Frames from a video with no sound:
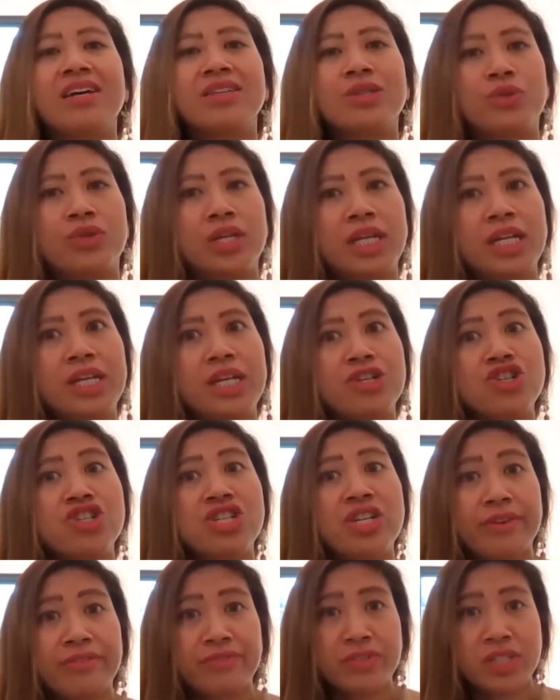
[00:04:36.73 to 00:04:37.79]
to really
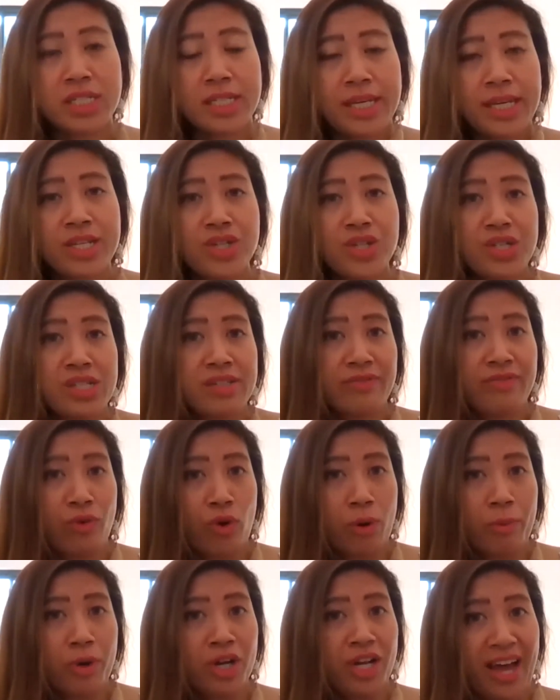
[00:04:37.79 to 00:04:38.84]
shift and
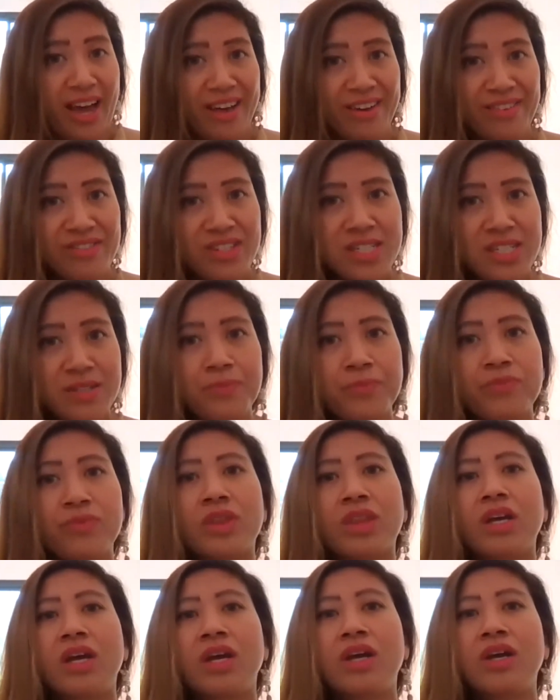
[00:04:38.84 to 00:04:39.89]
transform our lives.
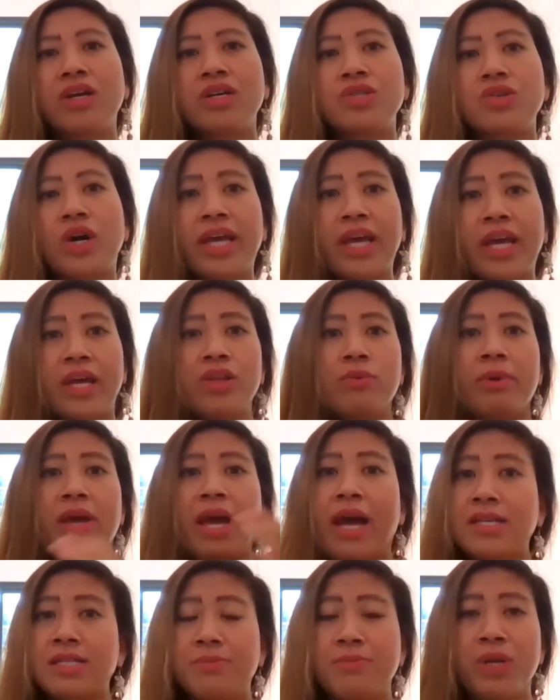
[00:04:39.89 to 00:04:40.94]
So, again, you may
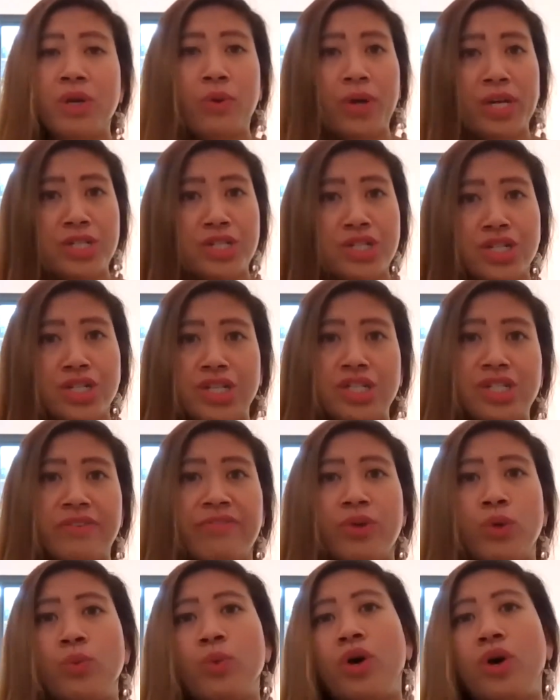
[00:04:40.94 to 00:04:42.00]
ask me questions
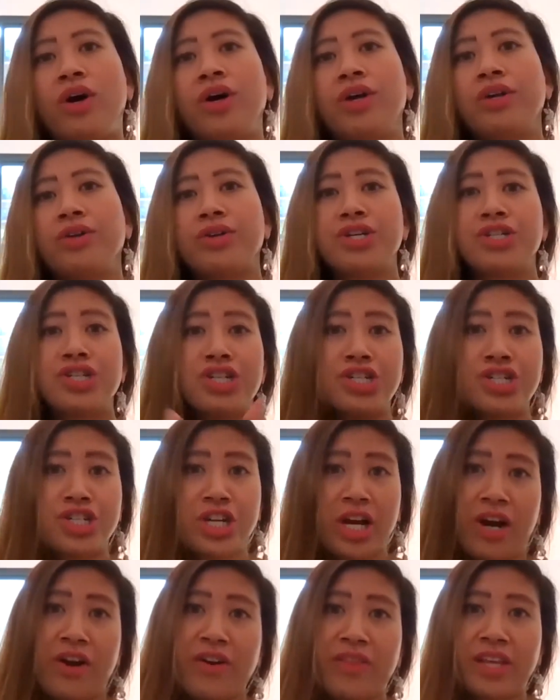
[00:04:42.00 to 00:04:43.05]
if you want, or just
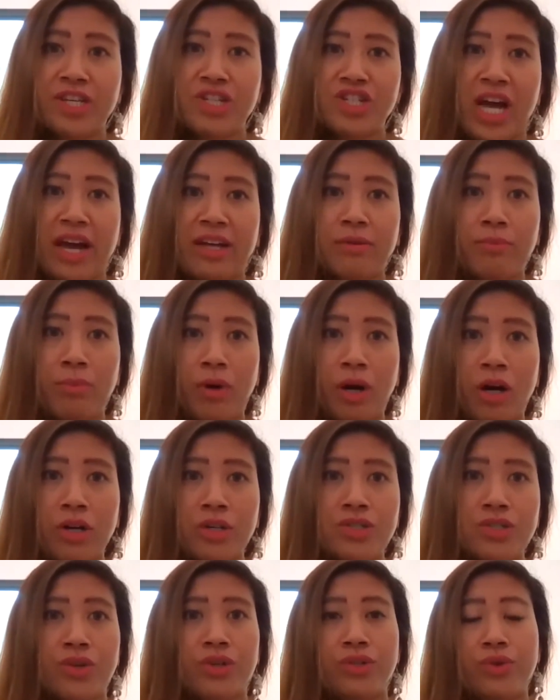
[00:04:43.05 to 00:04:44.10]
share in the chat
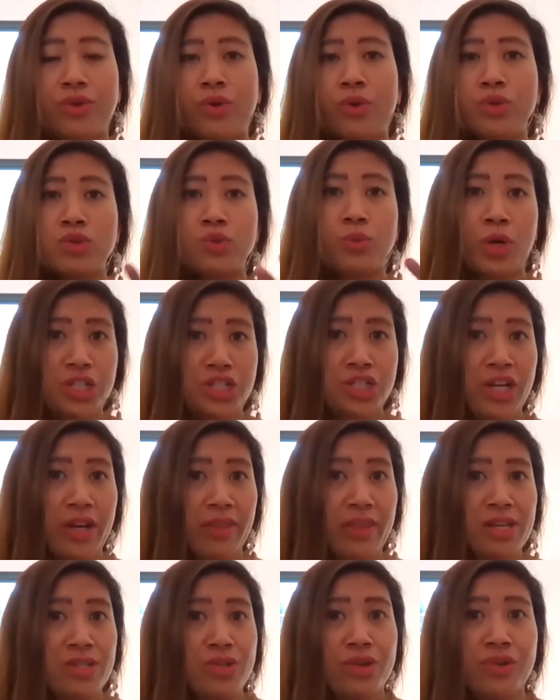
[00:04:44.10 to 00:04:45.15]
box or to those
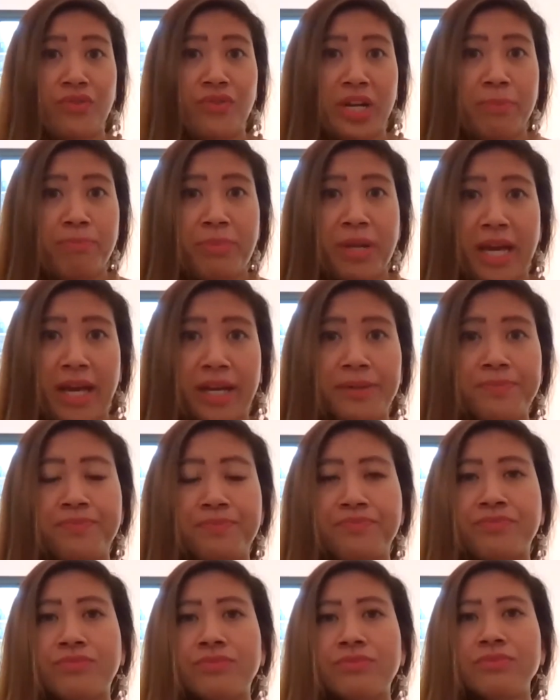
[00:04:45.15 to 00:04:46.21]
watching this on replay
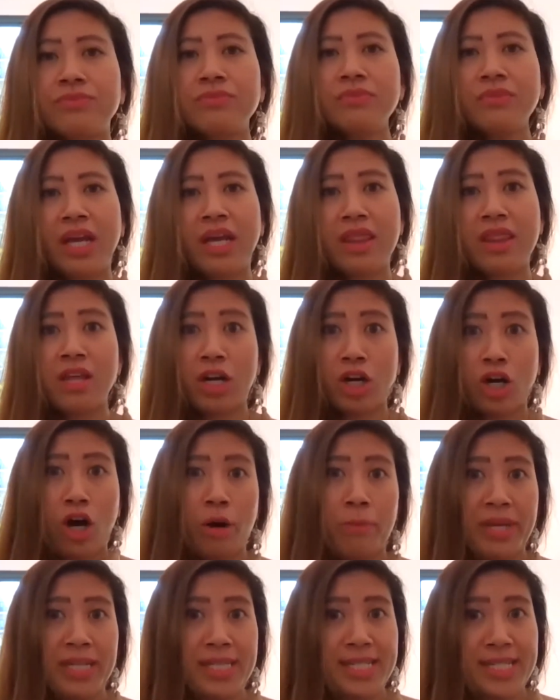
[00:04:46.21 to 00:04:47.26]
in the
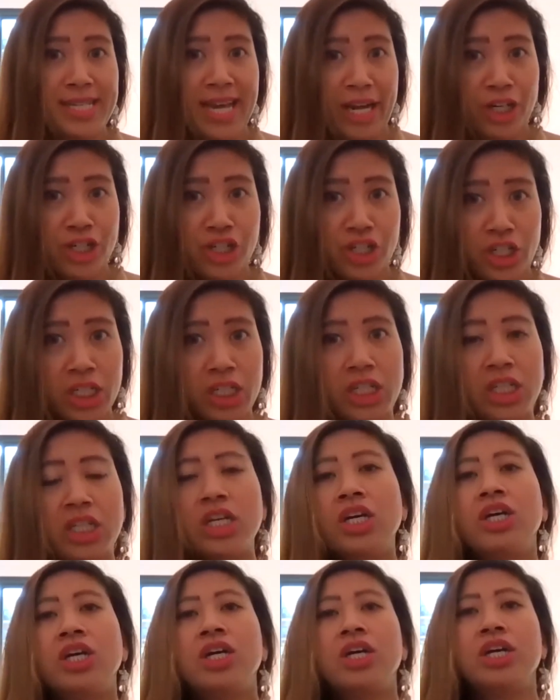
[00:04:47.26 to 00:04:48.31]
comment section.
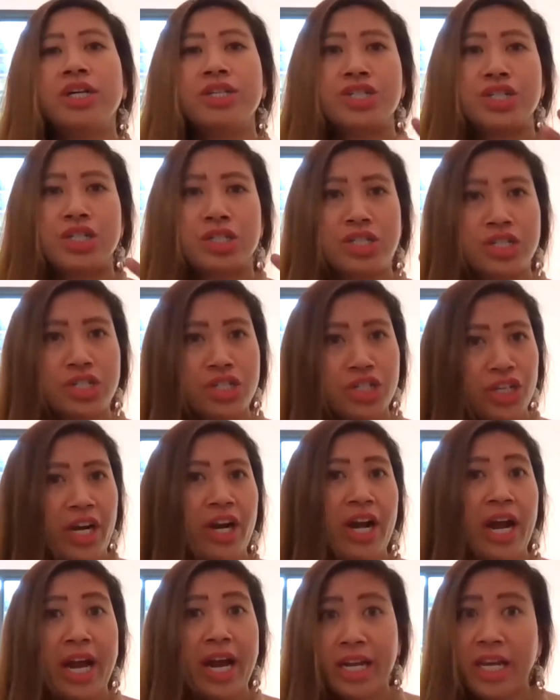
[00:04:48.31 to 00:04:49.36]
Just
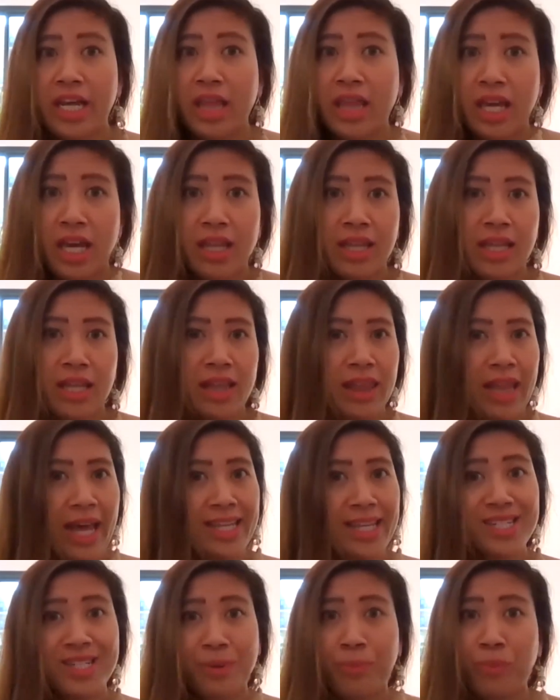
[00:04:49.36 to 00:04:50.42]
share anything that
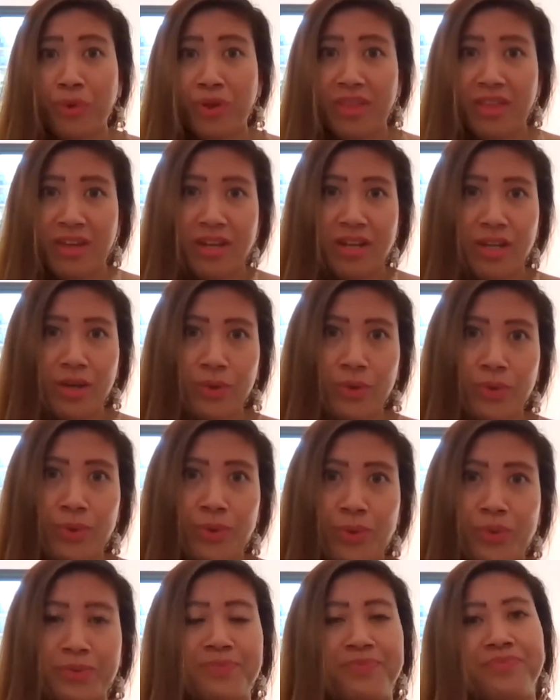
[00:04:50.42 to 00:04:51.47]
lights up within
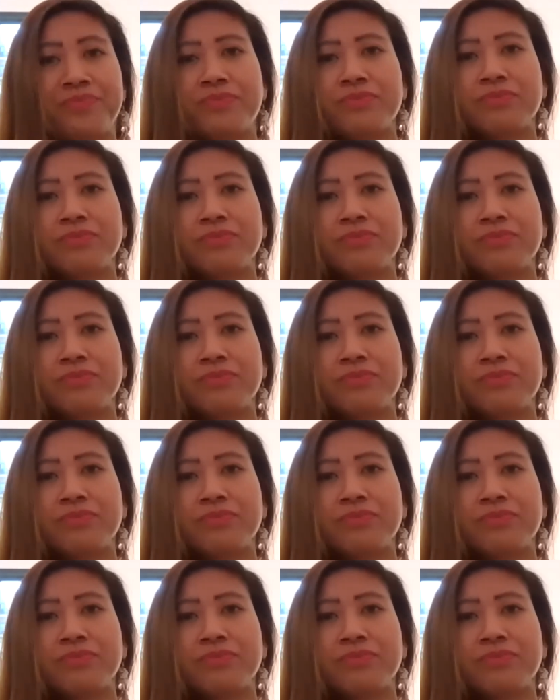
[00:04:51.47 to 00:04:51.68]
you,